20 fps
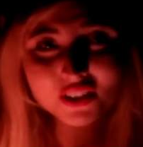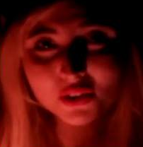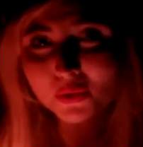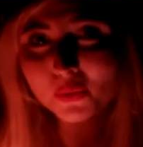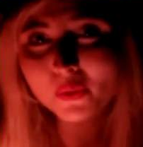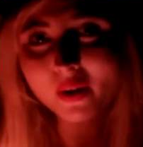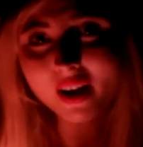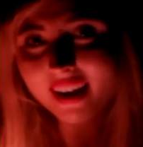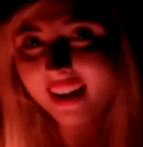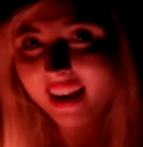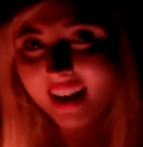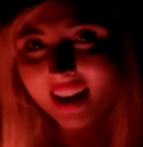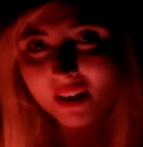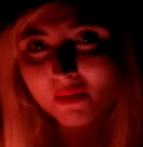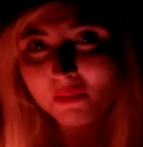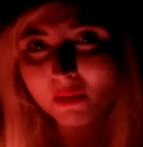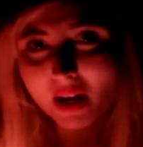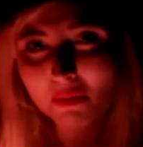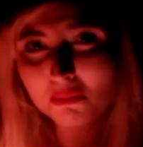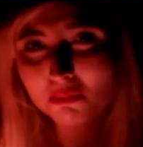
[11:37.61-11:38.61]
who I
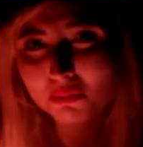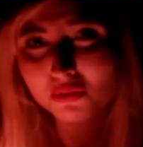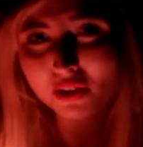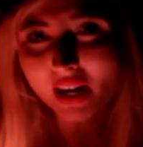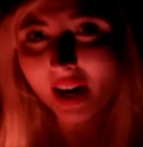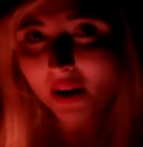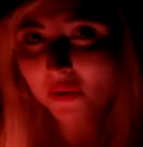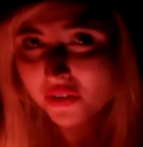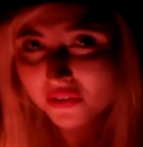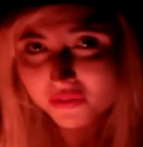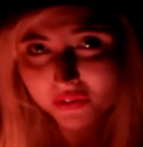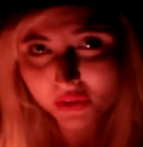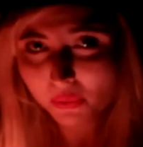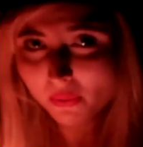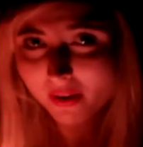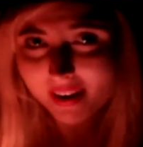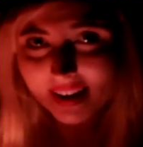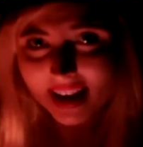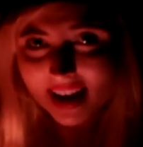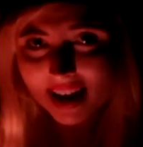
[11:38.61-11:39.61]
am. I'm proud of
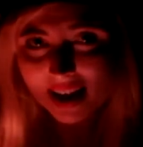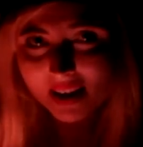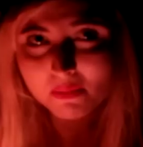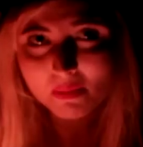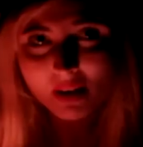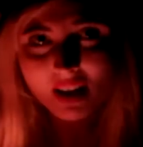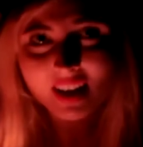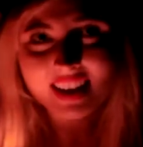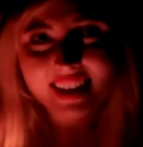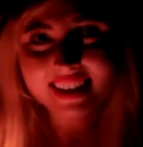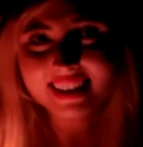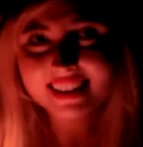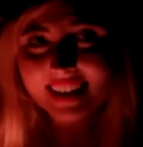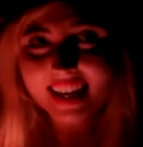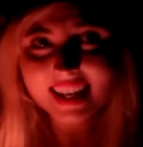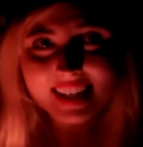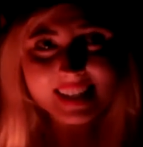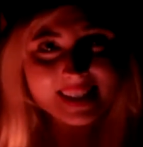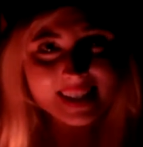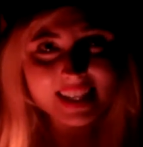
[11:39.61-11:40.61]
who I am.
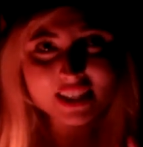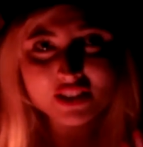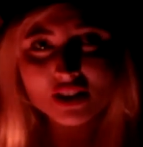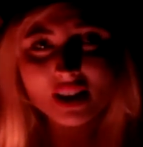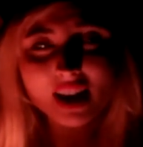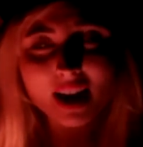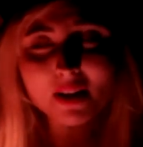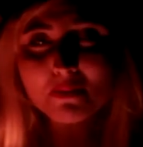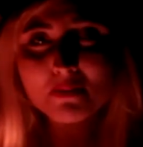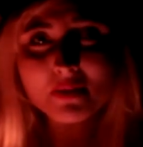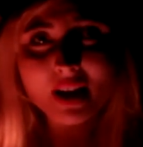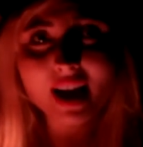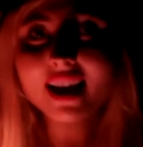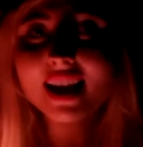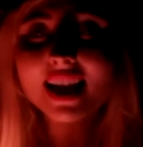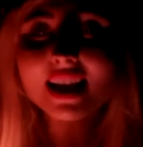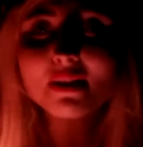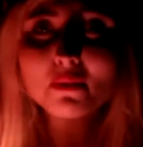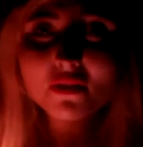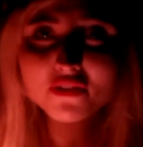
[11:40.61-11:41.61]
Yes, I
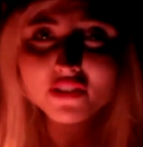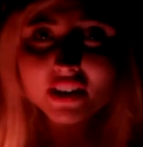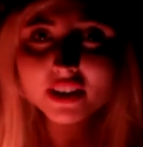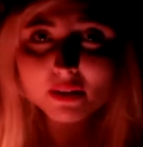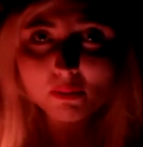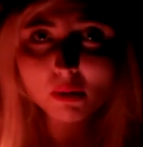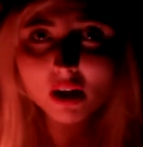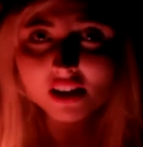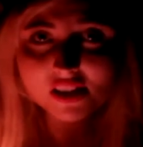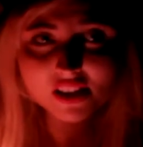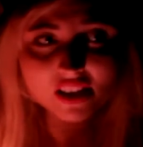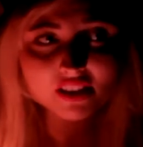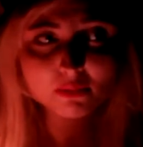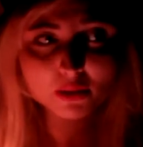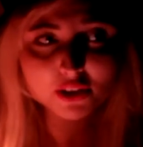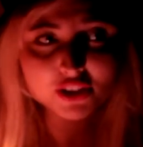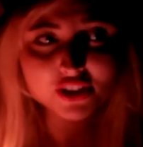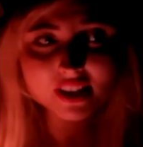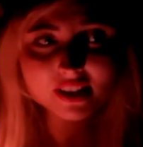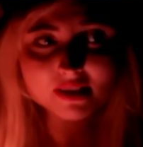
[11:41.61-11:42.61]
am a very positive
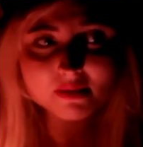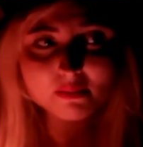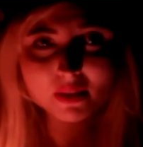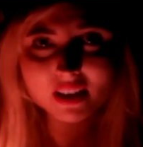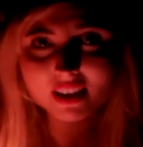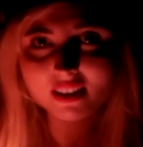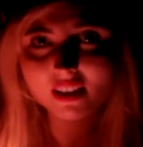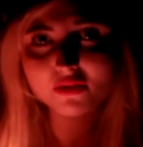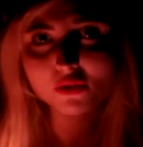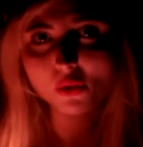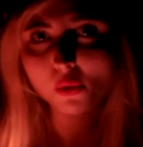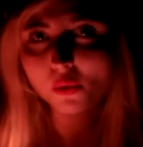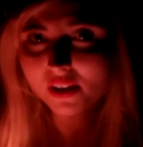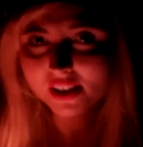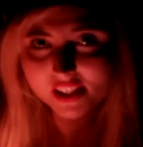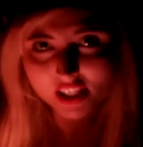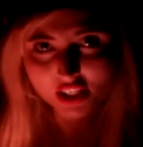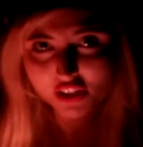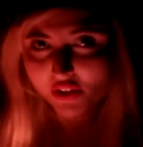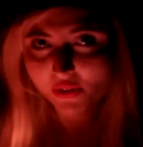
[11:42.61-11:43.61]
person, but of
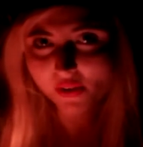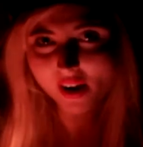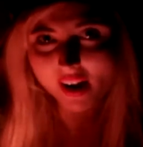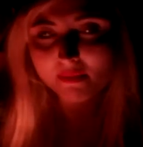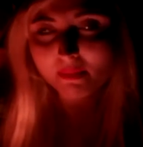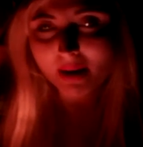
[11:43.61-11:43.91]
course I do have